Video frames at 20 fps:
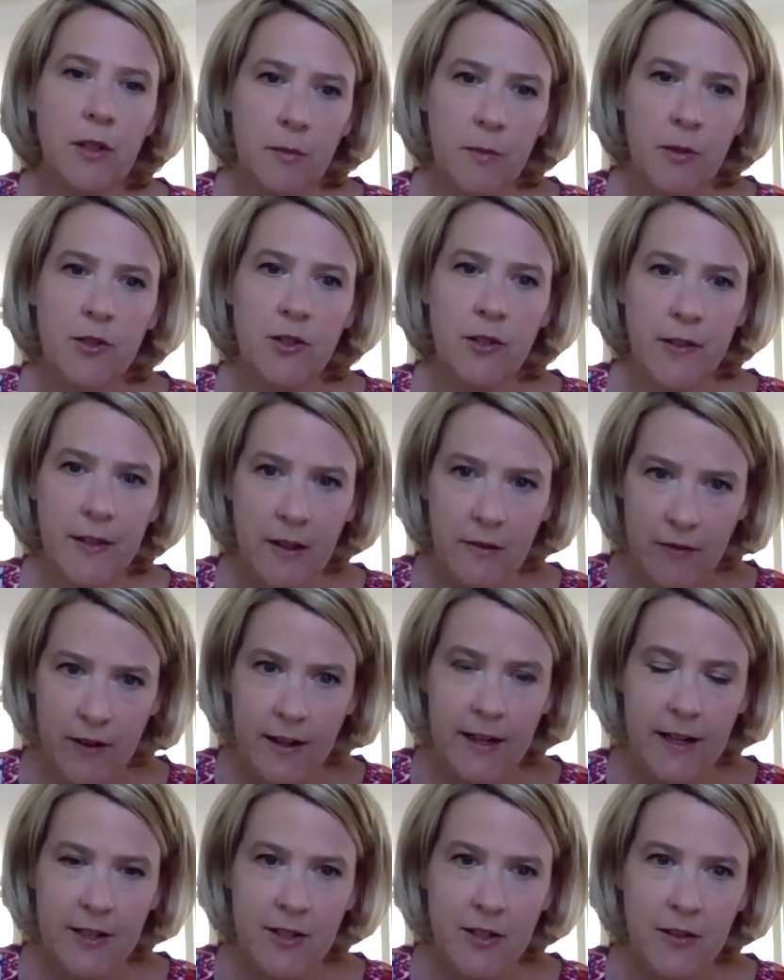emergency
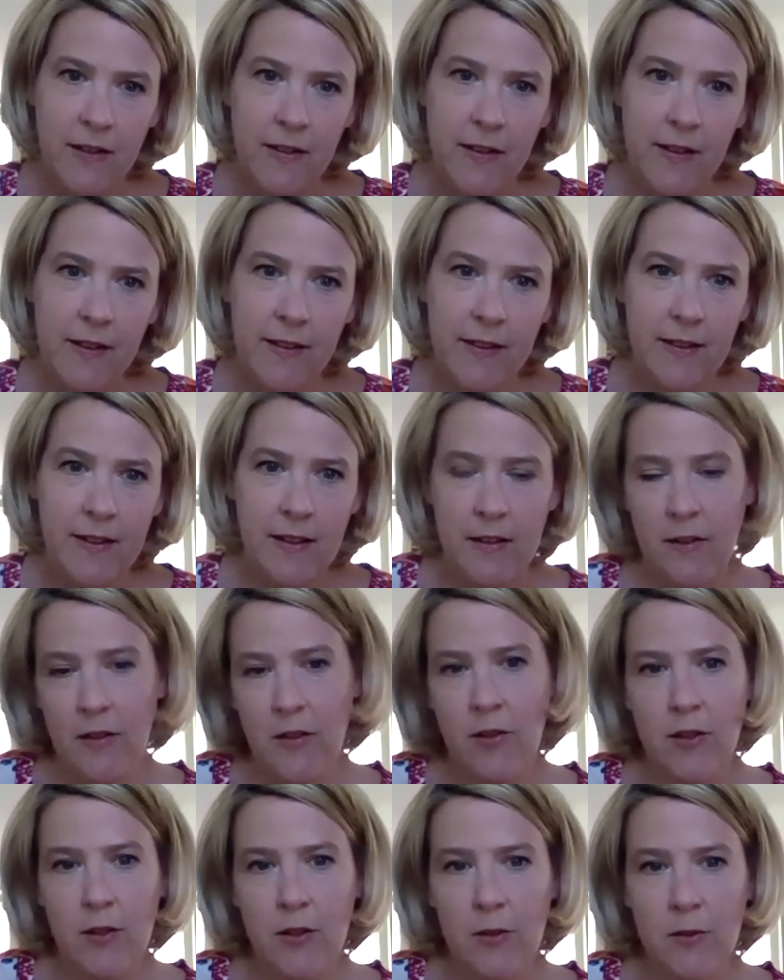financial assistance
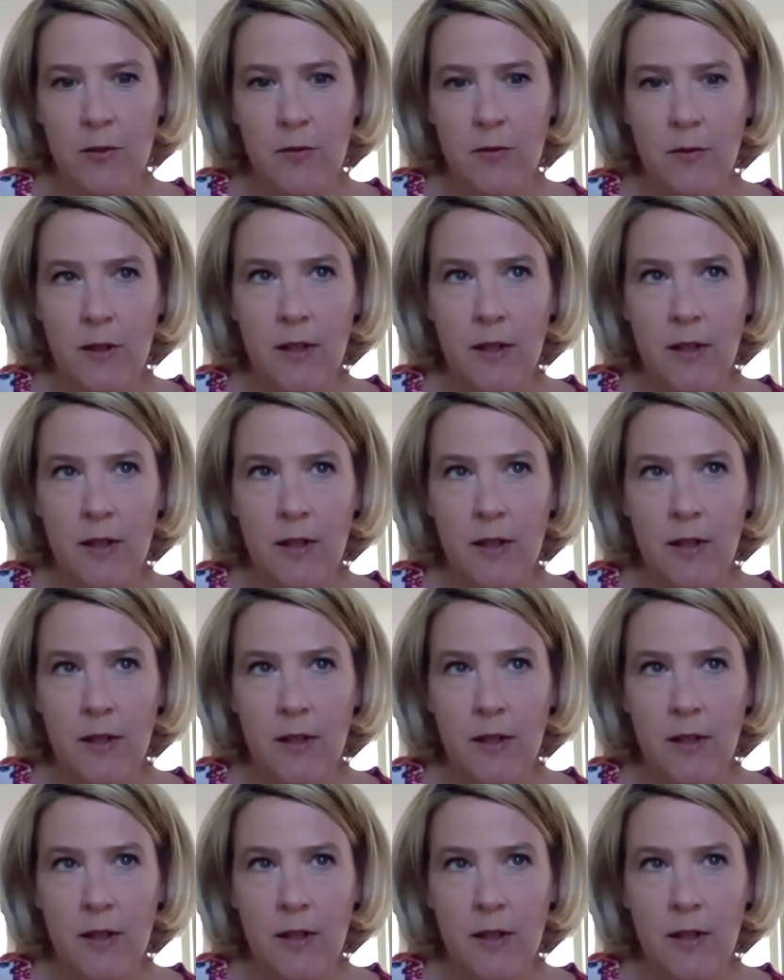to